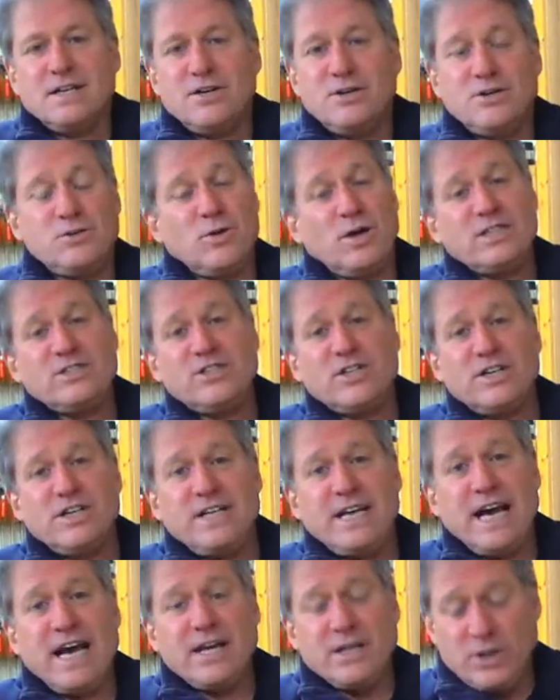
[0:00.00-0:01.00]
Good
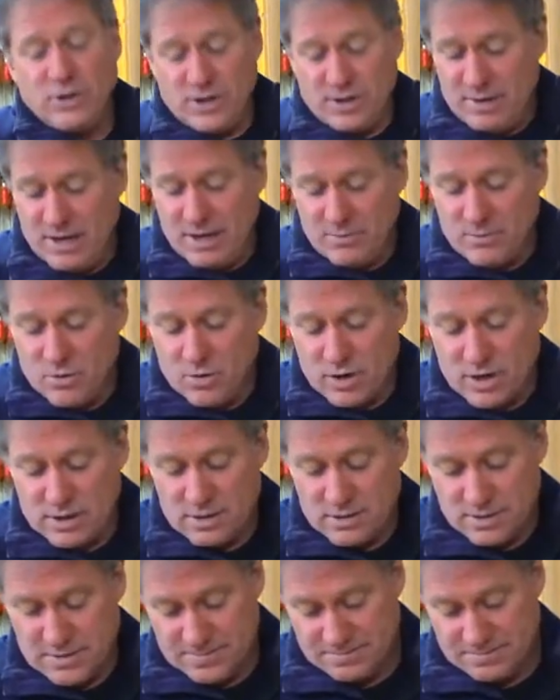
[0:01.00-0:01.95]
question. Yeah, you can make more.